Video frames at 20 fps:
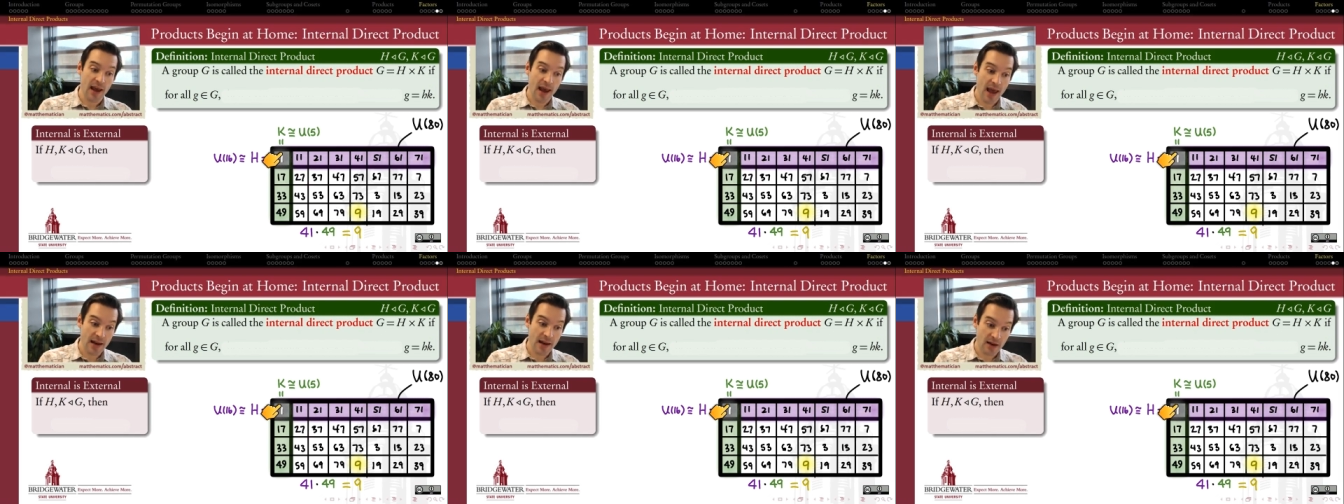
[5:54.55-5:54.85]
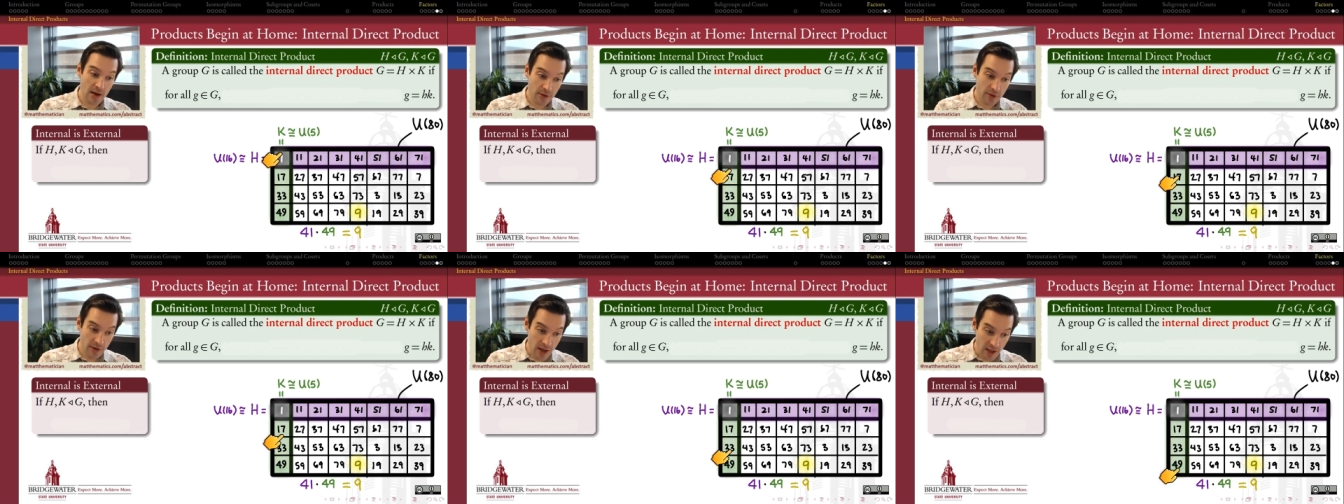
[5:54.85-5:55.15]
and
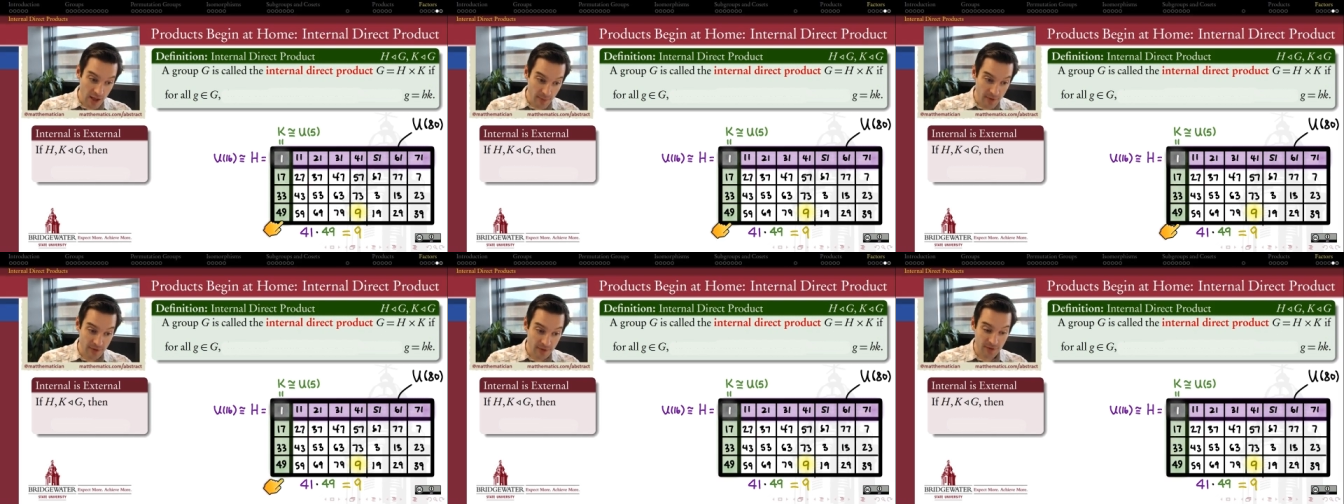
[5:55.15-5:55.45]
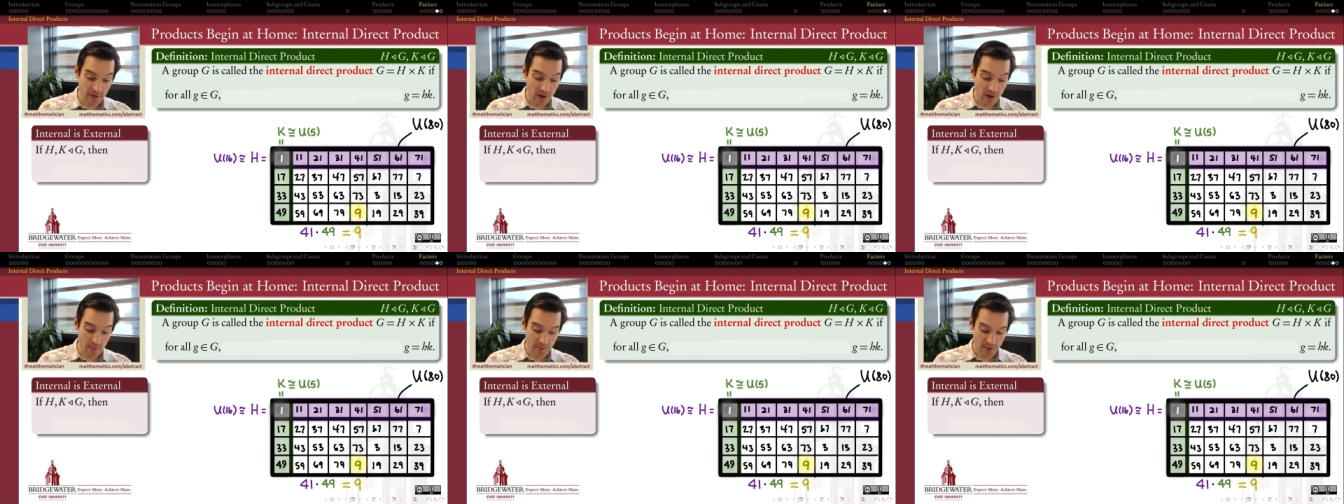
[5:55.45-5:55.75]
another element
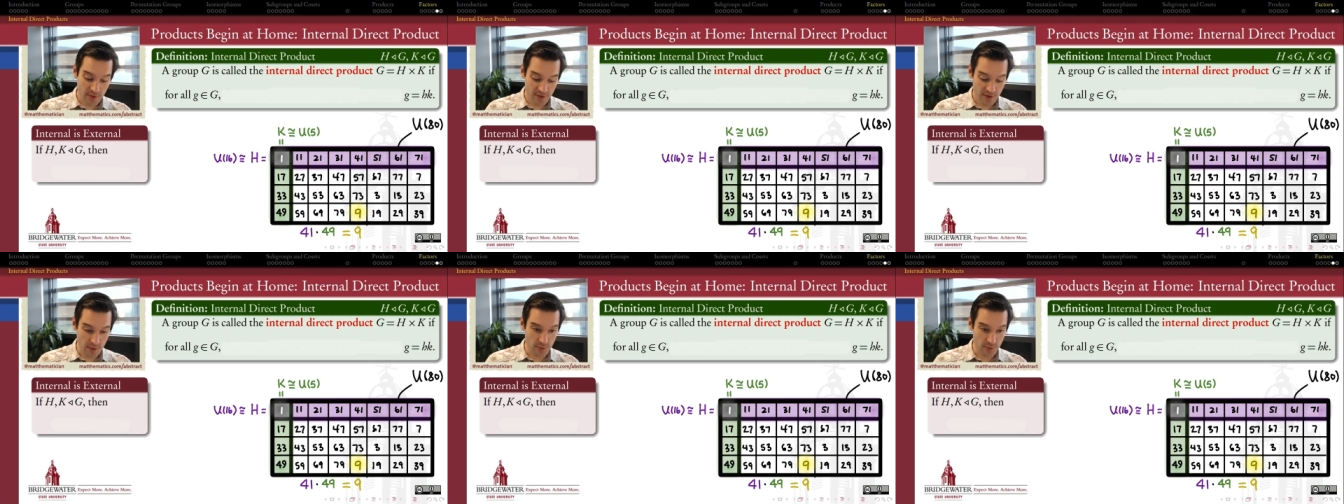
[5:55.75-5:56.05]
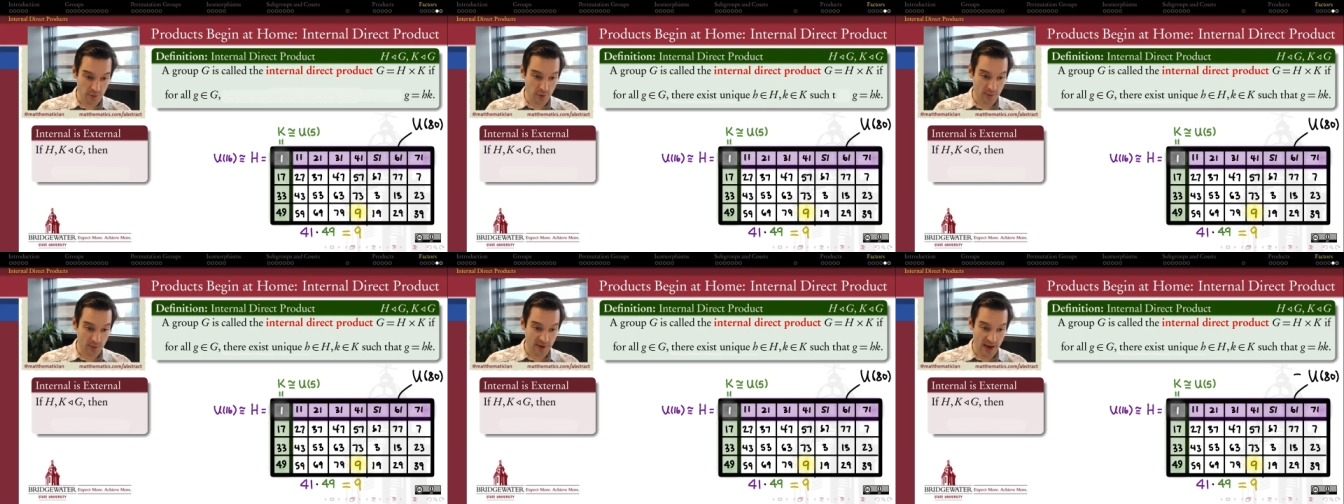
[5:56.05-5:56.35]
from the
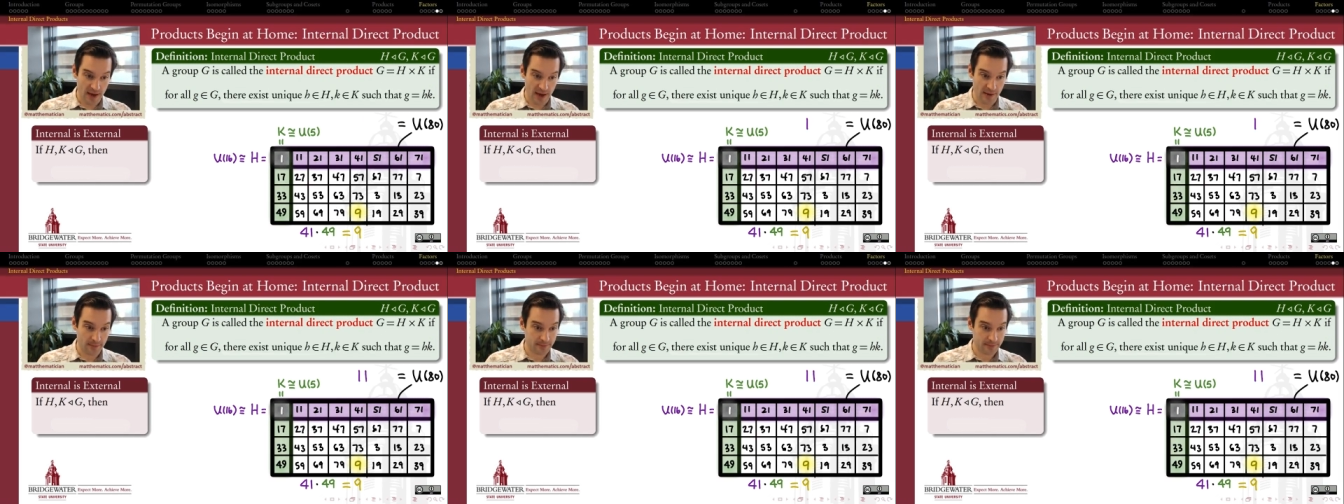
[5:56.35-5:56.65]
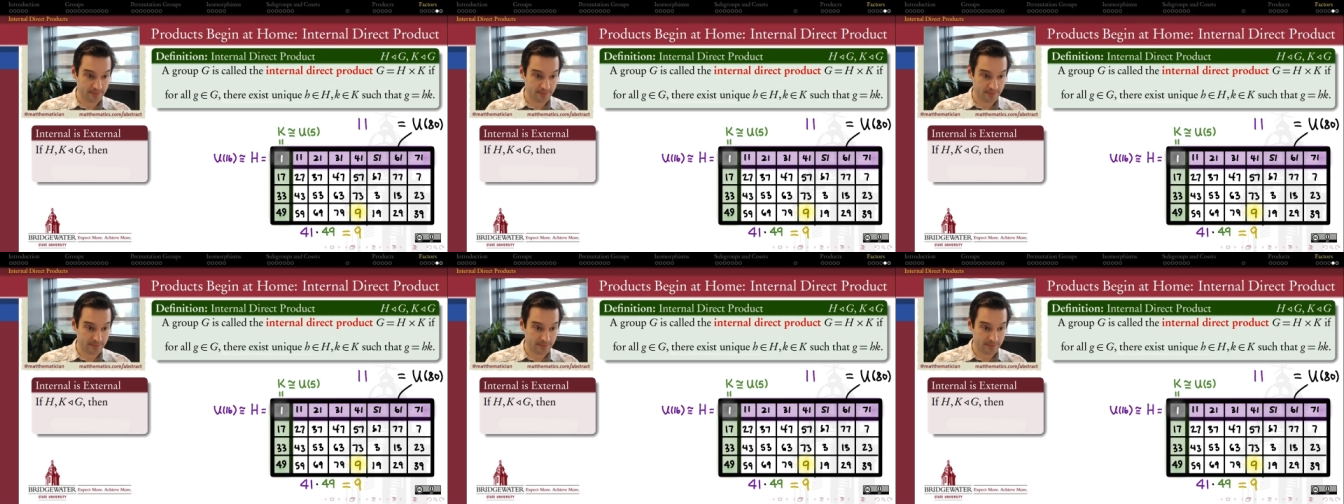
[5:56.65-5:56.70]
subgroup K.